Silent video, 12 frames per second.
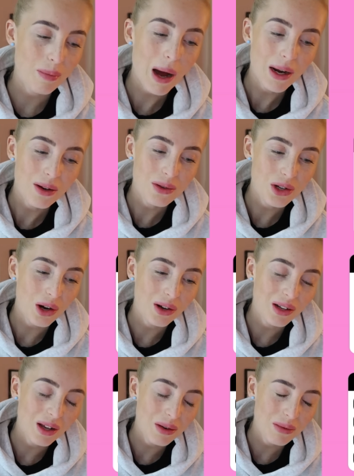pan au
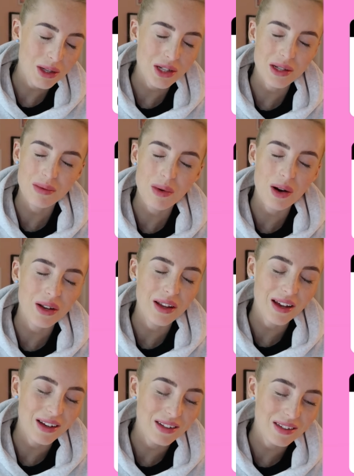chocolate, which is one
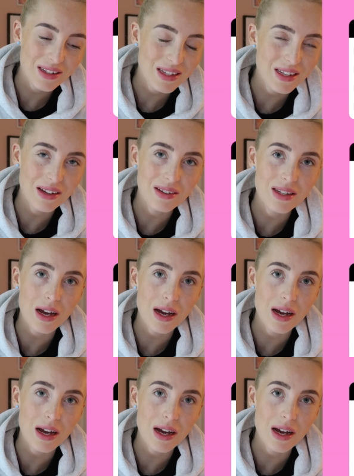that still